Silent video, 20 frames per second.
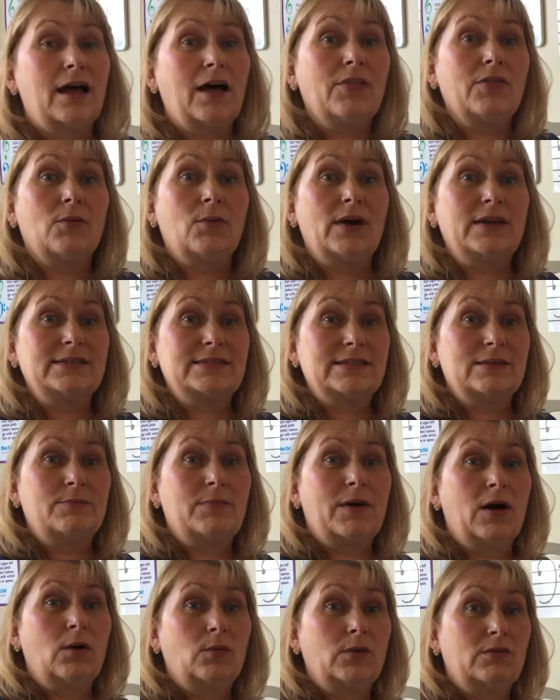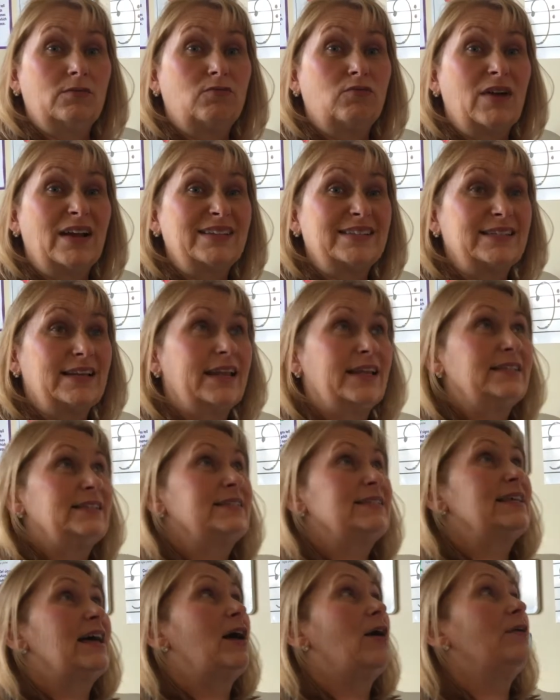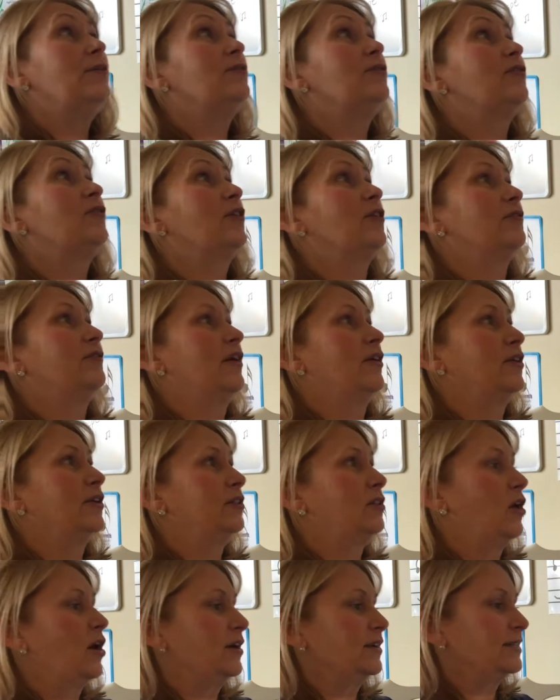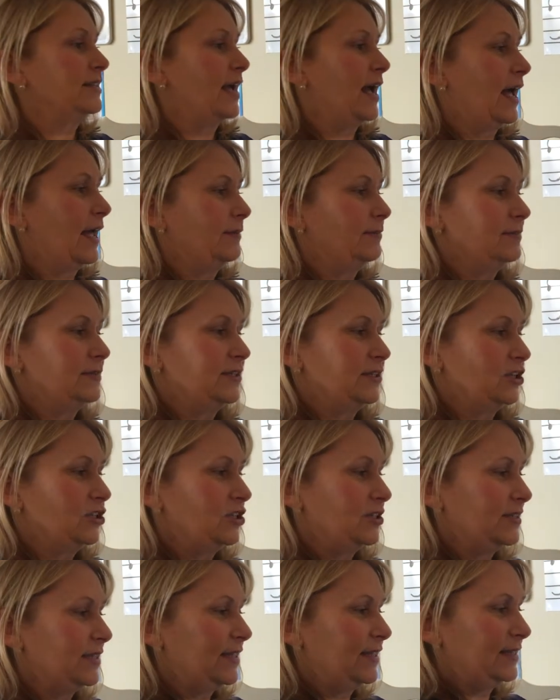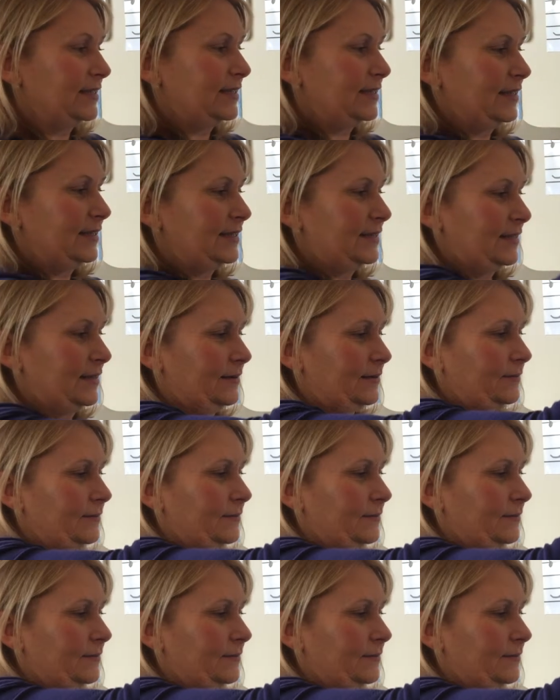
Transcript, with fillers: Otherwise, the bell would resonate sound for a very long time, such as this. Listen.